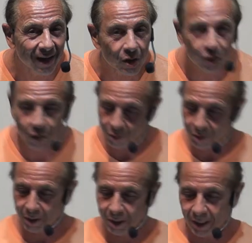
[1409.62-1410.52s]
So
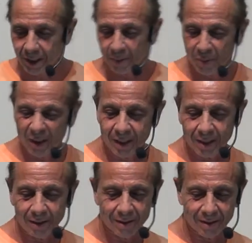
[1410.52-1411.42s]
you didn't complete
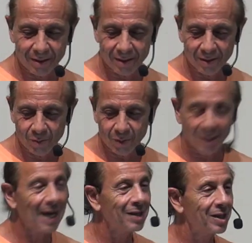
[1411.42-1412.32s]
it when
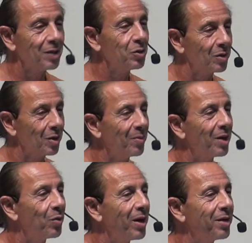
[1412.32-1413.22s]
God sent you there and
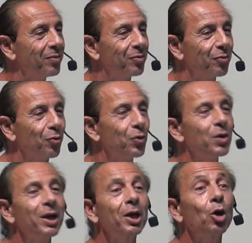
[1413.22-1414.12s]
made a way for you
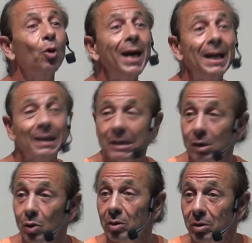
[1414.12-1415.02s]
to get a grant.
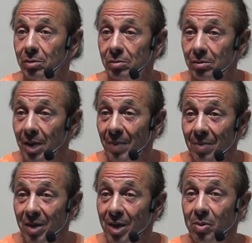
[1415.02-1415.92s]

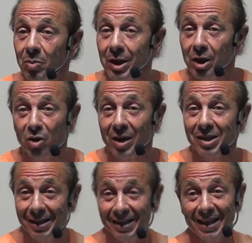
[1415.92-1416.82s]
Amen. Many people get
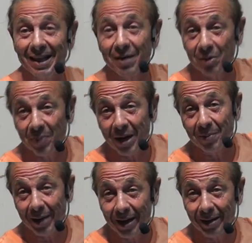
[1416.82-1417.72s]
grants and then they have to pay
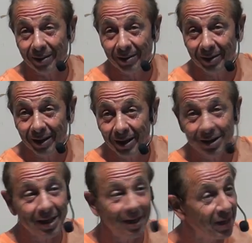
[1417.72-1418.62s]
them back because
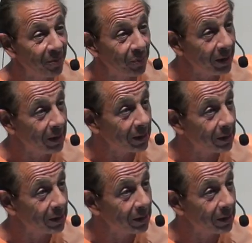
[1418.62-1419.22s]
they didn't complete.